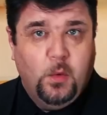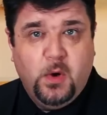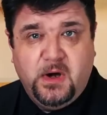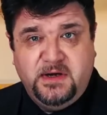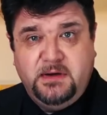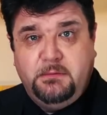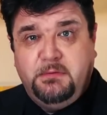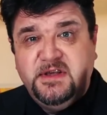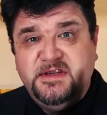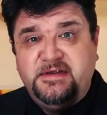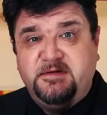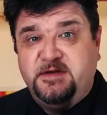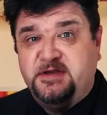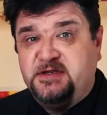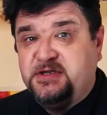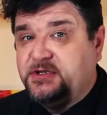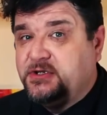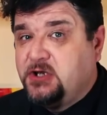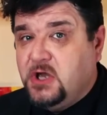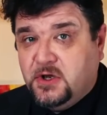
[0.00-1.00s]
Where there is
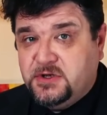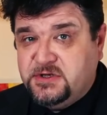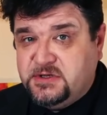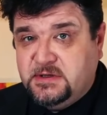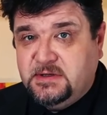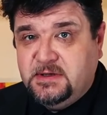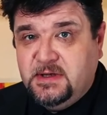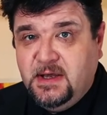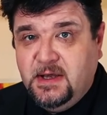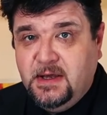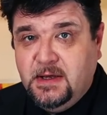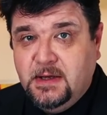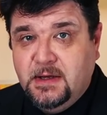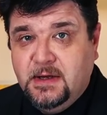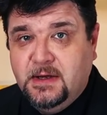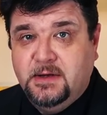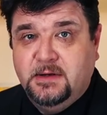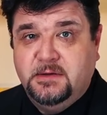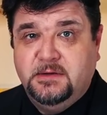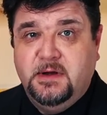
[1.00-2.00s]
viscosity,
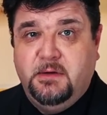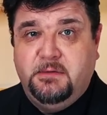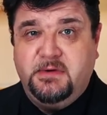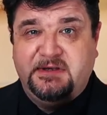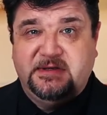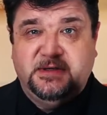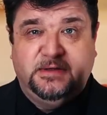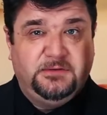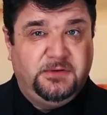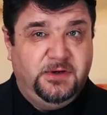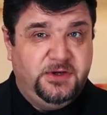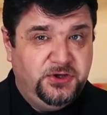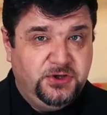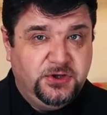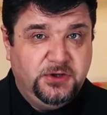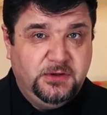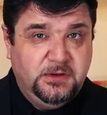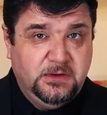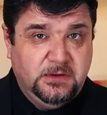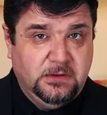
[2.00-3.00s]
there is
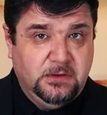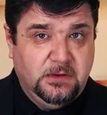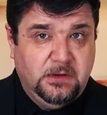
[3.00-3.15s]
attrition.